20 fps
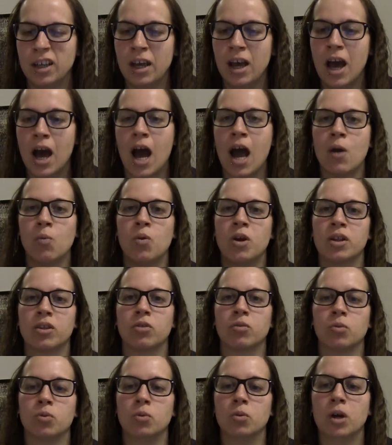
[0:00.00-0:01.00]
I went
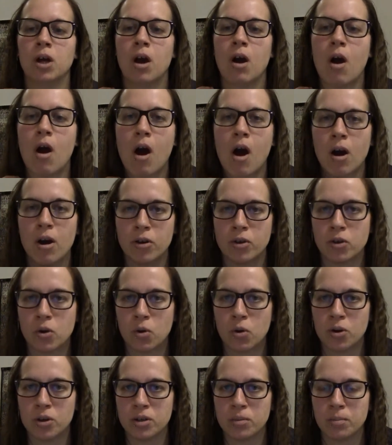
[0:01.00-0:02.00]
through
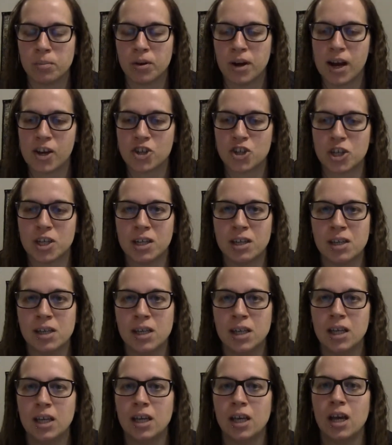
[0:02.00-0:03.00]
hardcore depression.
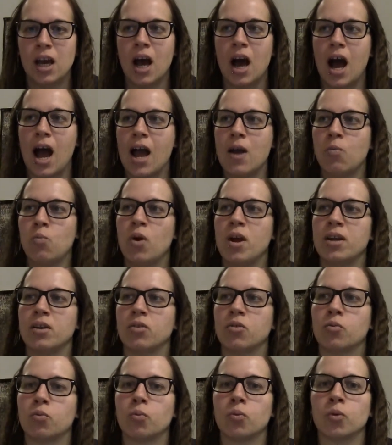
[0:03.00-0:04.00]
I went
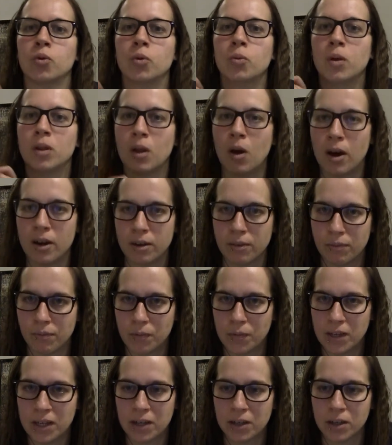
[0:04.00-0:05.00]
through a lot of
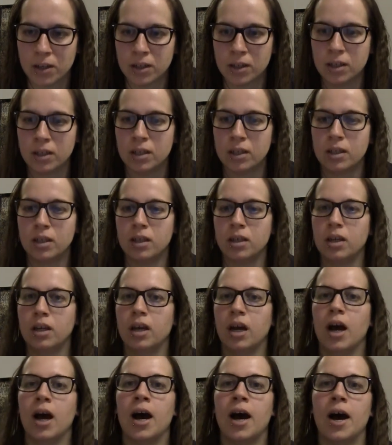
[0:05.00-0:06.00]
fear.
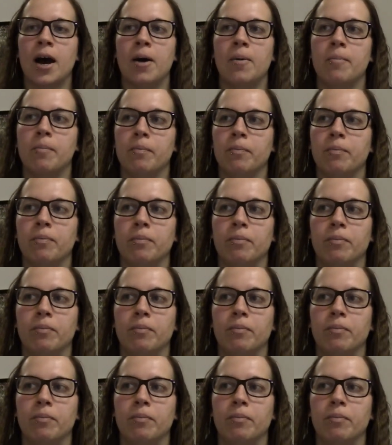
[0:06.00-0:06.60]
And